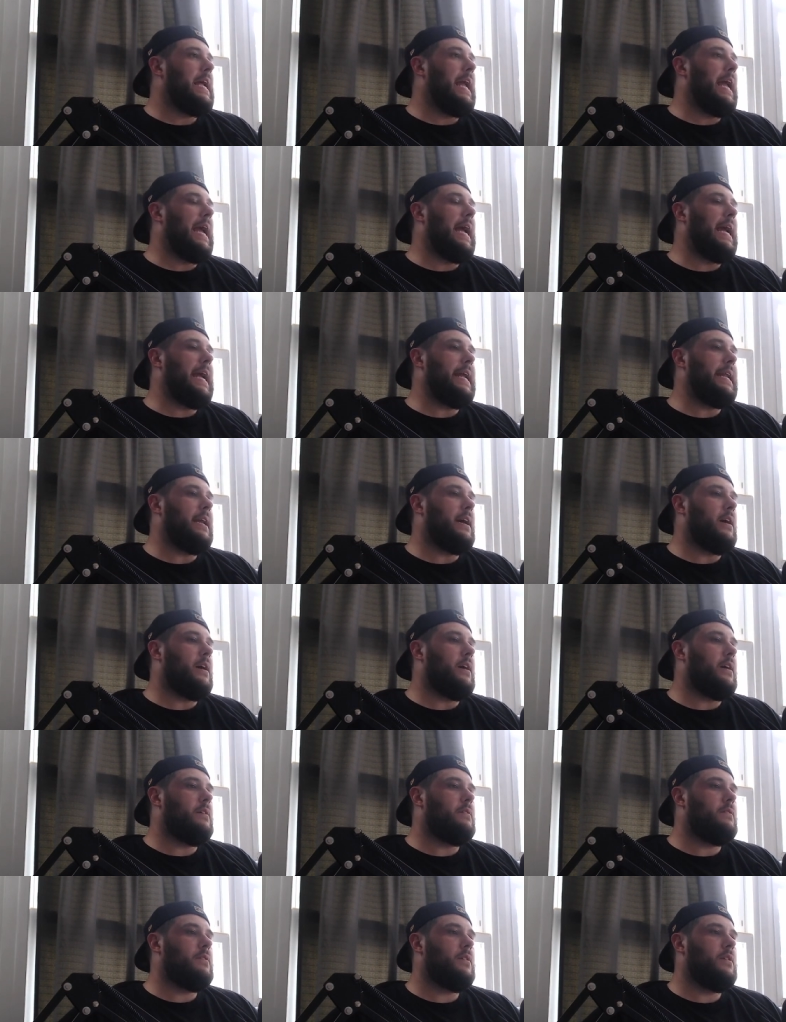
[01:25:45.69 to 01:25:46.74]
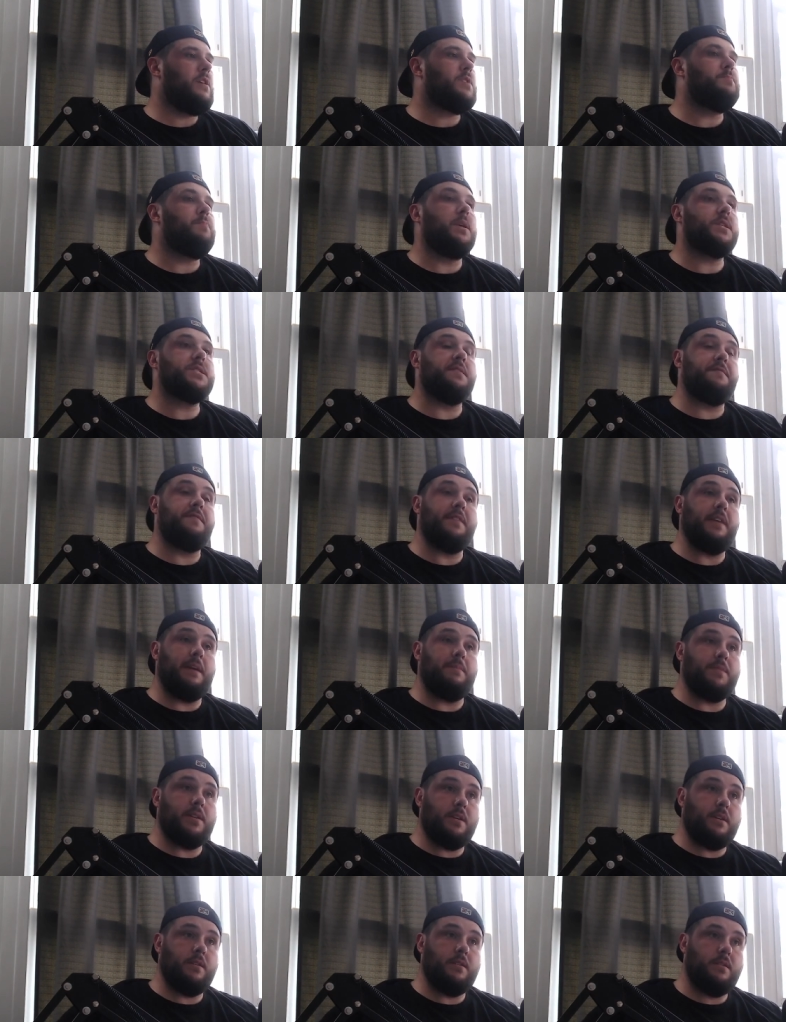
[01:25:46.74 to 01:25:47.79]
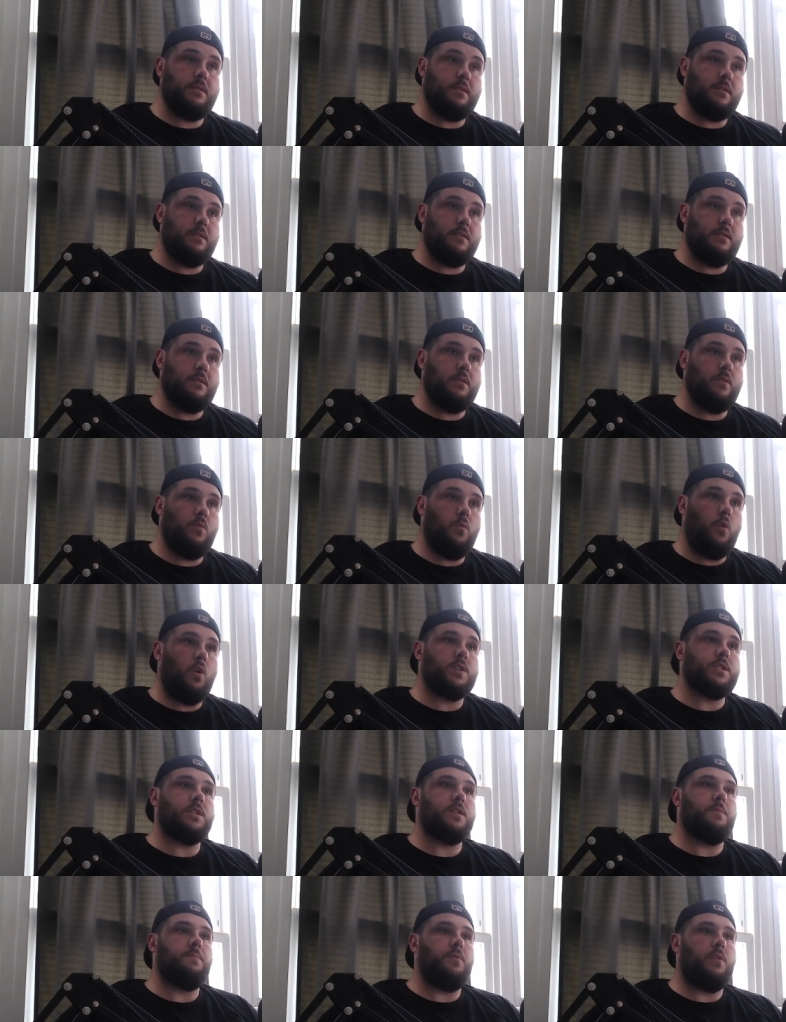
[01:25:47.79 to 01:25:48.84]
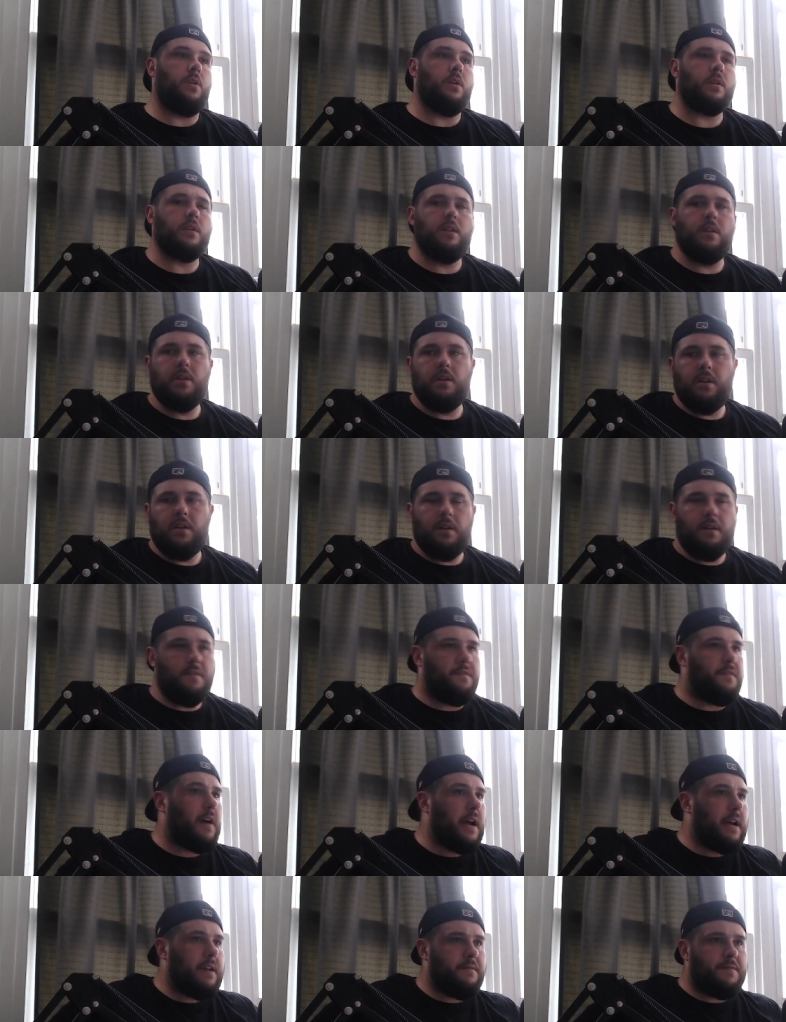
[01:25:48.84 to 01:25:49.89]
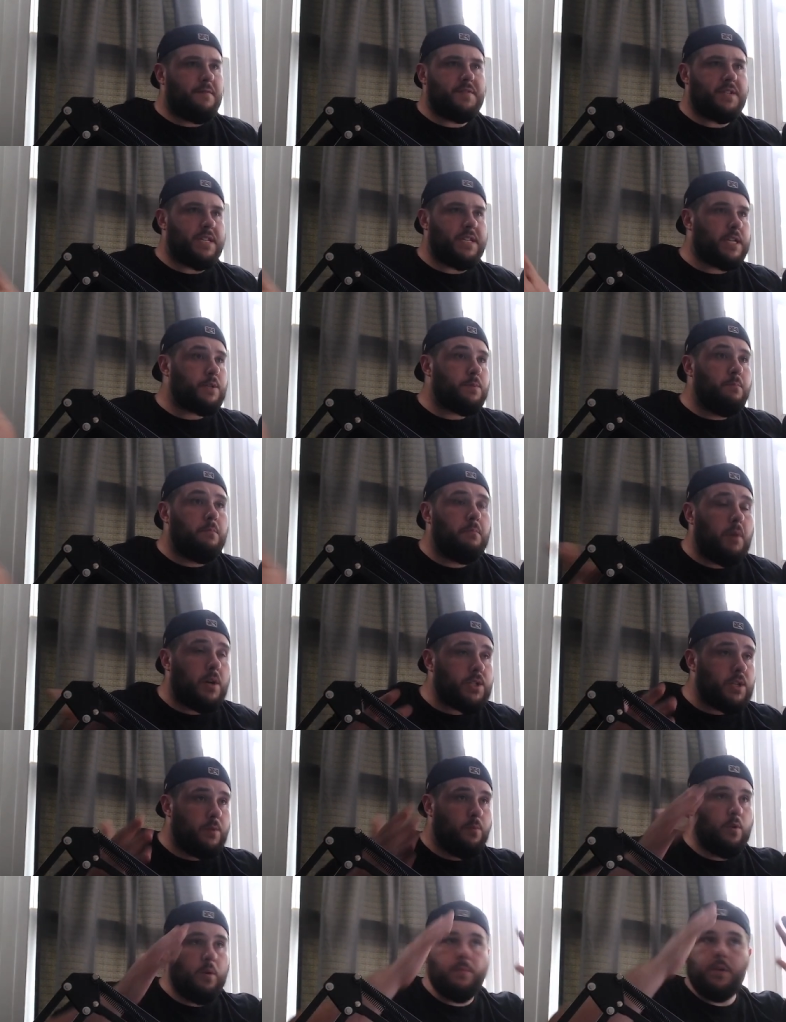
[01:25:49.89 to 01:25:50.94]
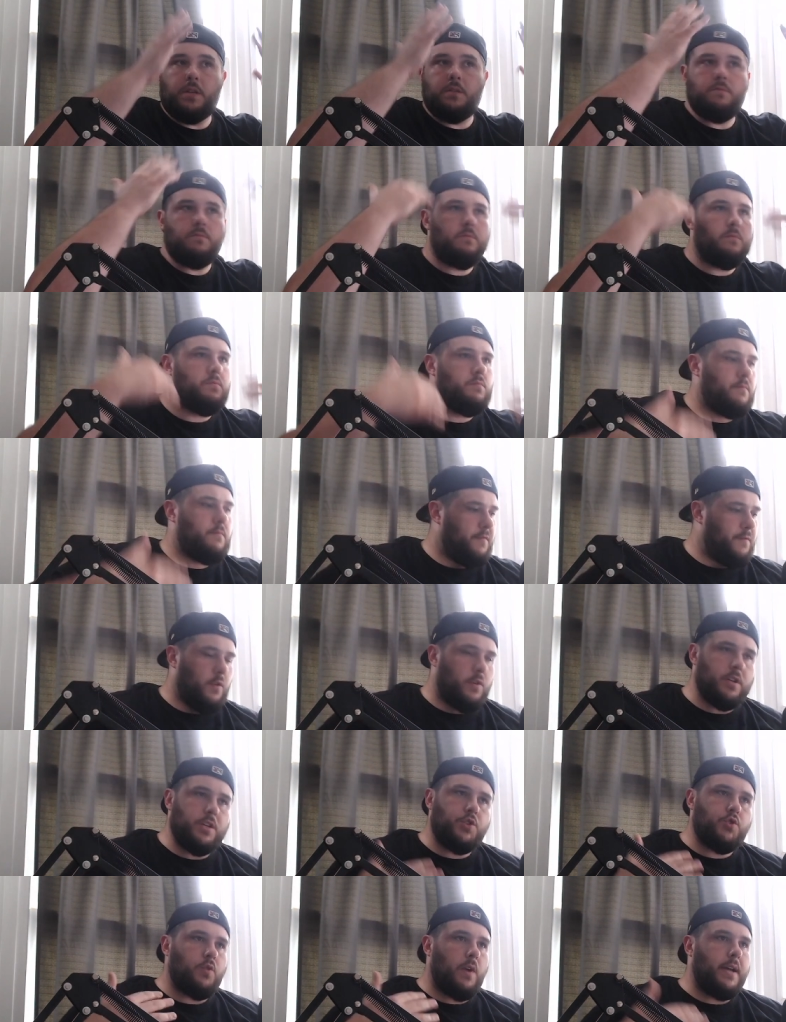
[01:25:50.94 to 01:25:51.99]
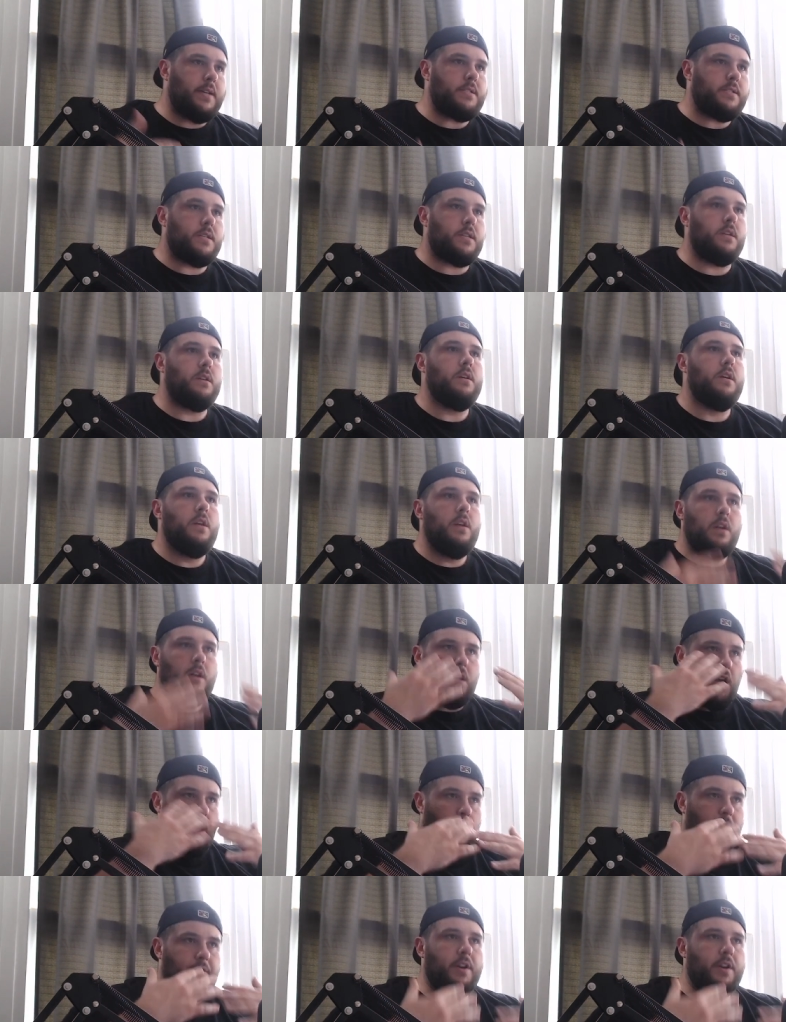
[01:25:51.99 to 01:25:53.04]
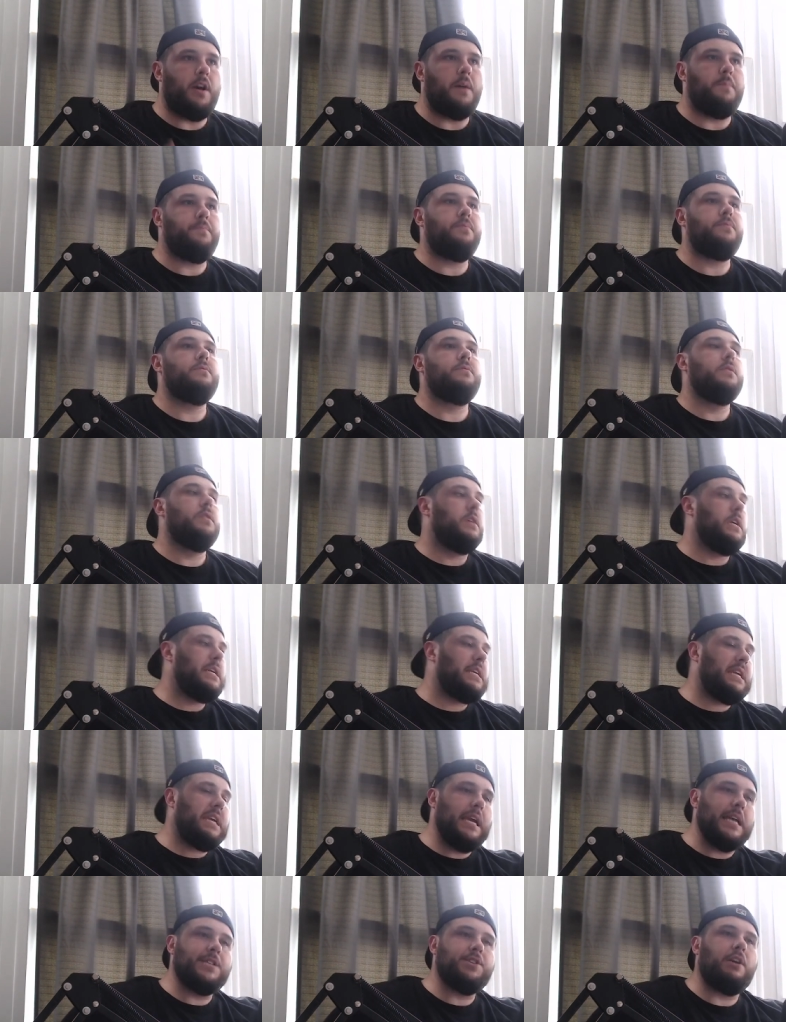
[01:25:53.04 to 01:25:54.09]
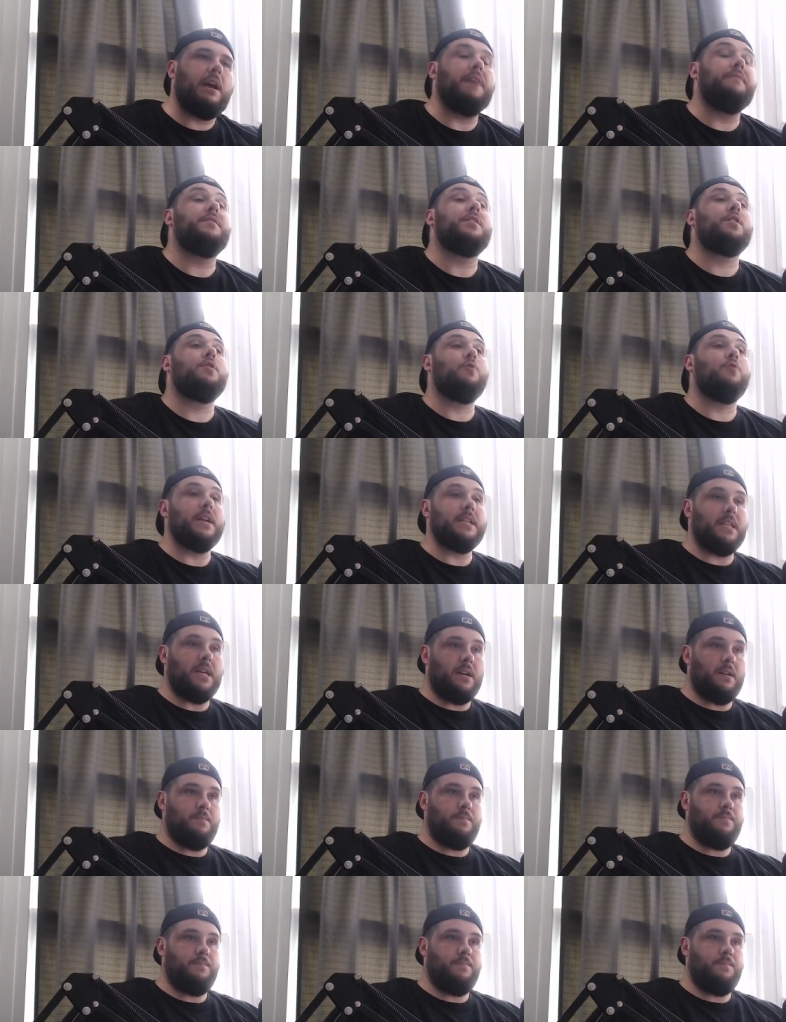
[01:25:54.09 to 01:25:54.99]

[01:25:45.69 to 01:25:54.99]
And this Muslim family walks into the park. 5, 6 Muslim women, fully dressed, covered up. Kids are having a great time.